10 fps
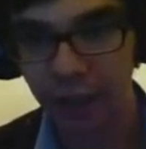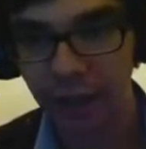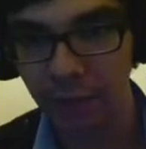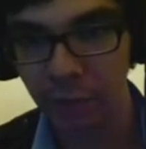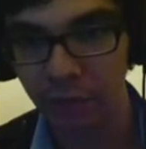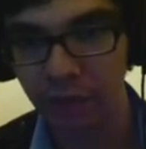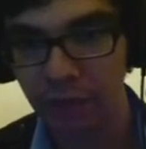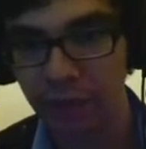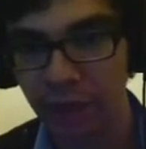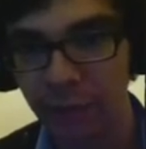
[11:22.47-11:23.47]
I came up with
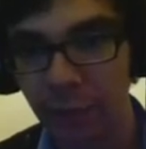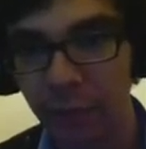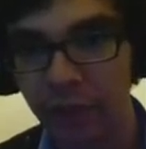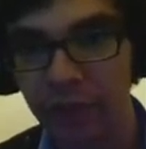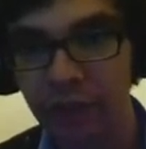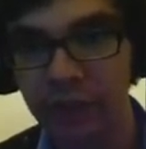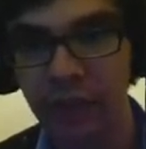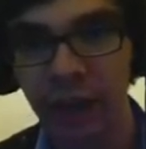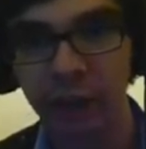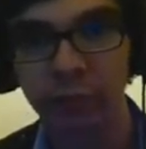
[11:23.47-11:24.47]
these. I came up with this
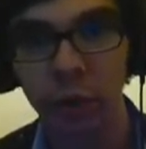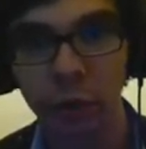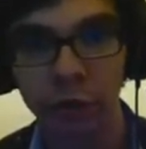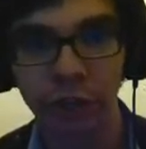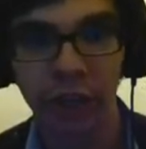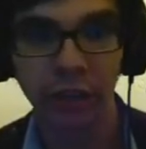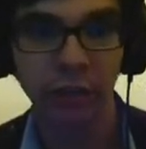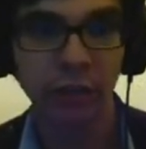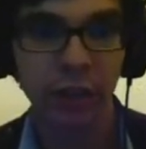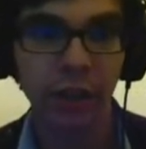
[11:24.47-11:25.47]
design of
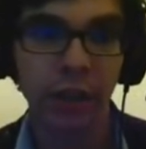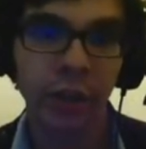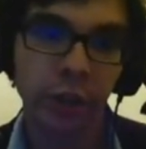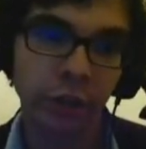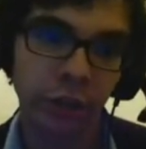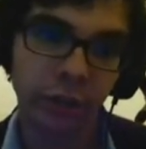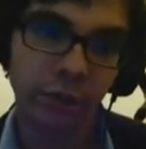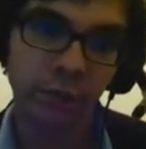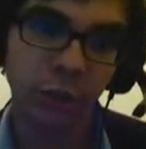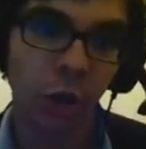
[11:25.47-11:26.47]
motorcycles.
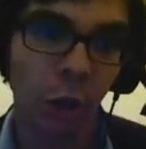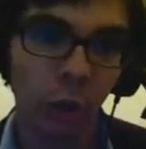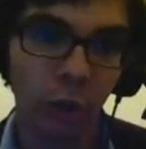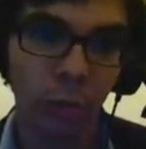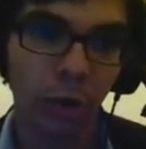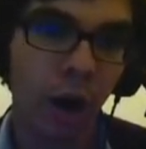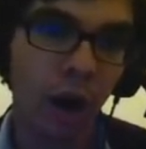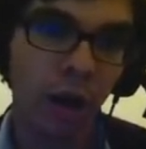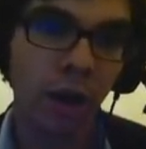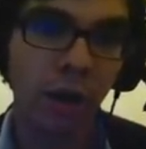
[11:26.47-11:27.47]
Just coal
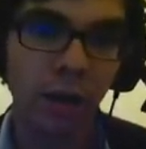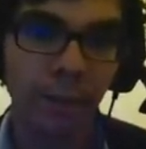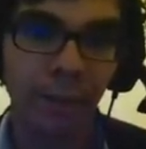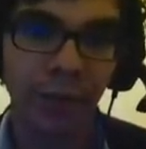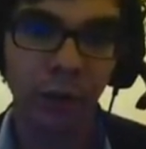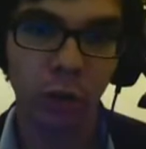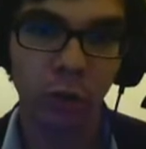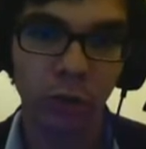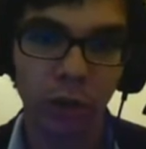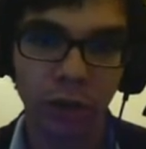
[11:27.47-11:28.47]
block,
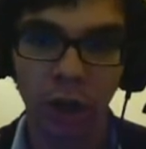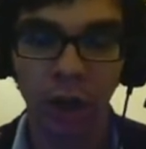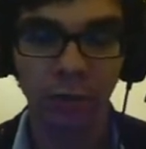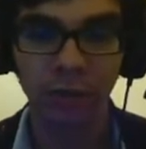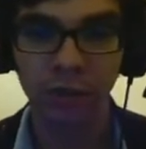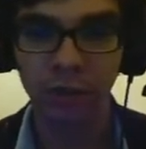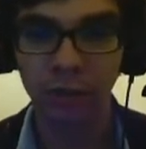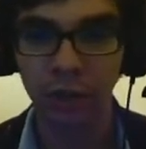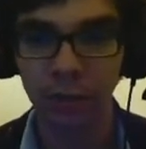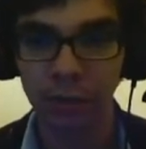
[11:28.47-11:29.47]

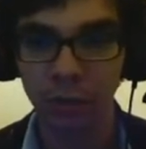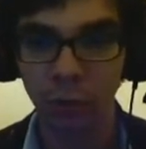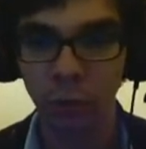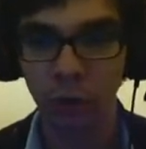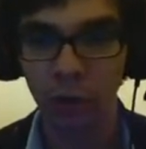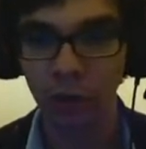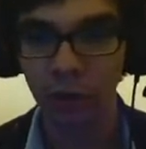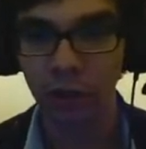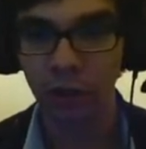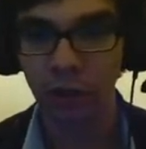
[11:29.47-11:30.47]
cobblestone
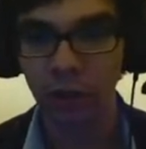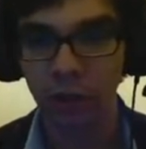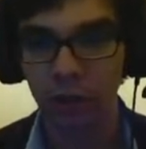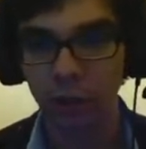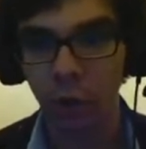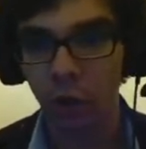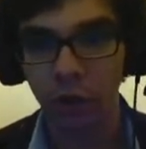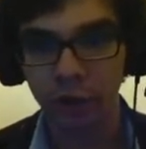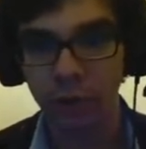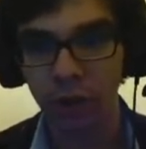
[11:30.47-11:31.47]
wall,
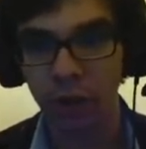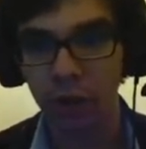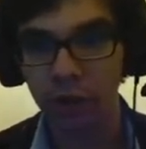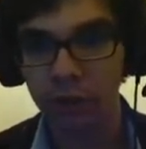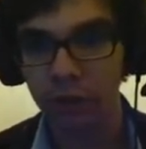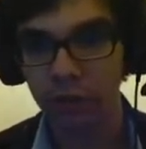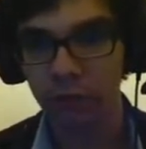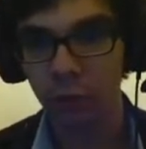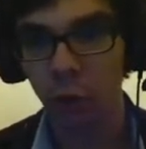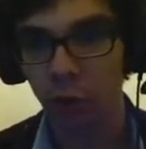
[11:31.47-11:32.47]
quartz blocks,
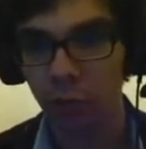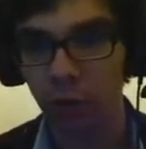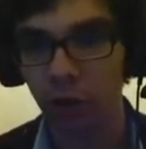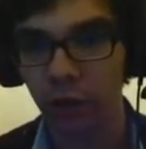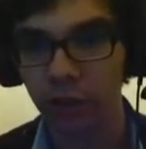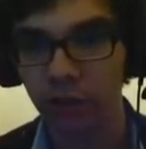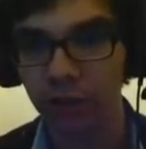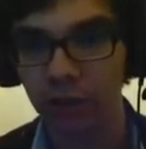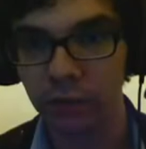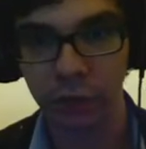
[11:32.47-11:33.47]
coal block, and
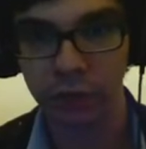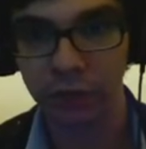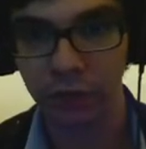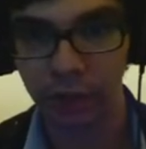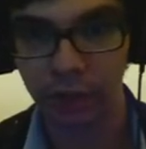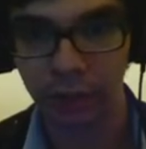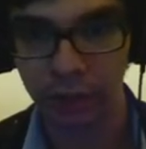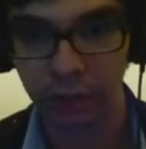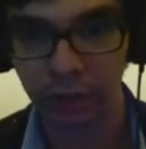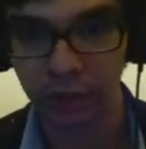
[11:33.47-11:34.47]
then just a
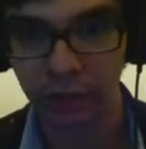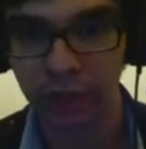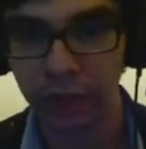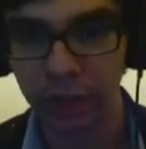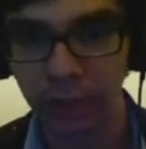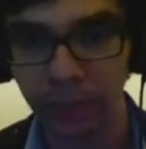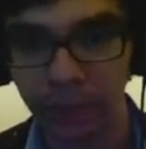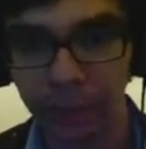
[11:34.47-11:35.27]
little detailing.